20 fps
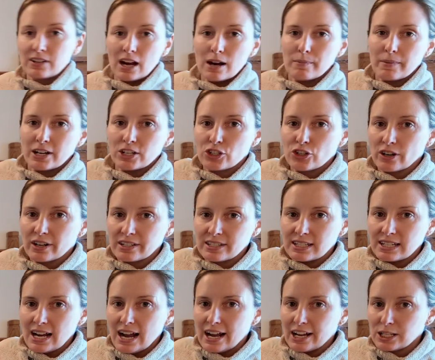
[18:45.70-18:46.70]
got my
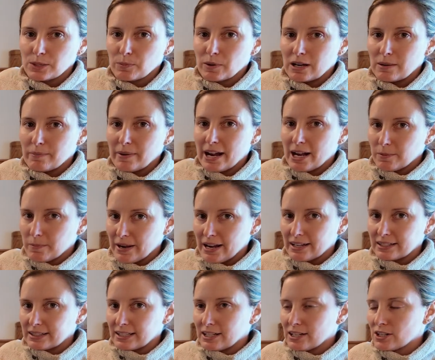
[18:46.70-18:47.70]
trusty Osprey
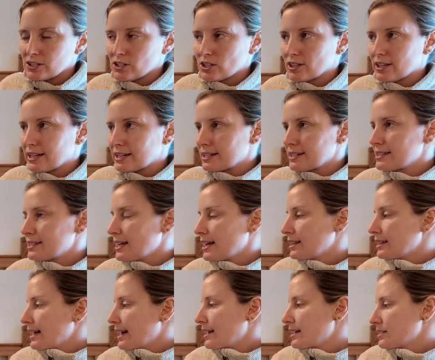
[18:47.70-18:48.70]
backpack there. So like I
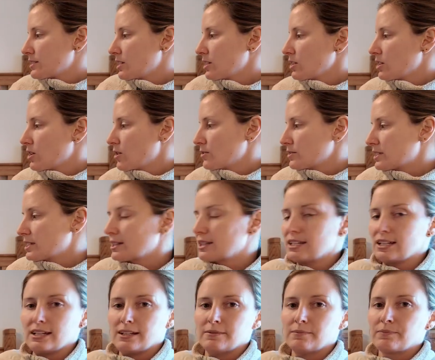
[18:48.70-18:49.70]
said, that is gonna go into
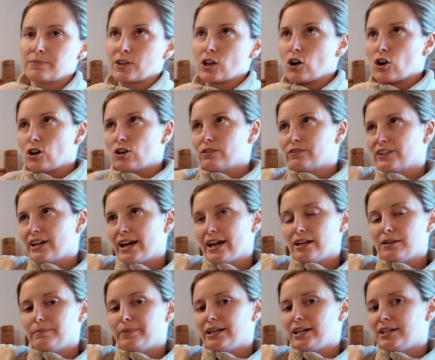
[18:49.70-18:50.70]
the
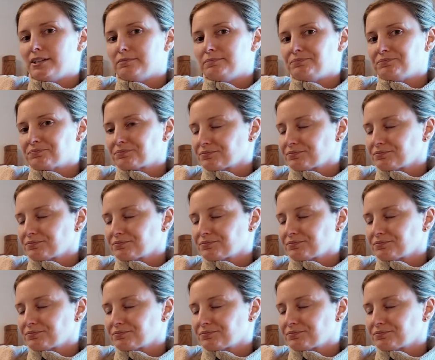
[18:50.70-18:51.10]
overhead bin.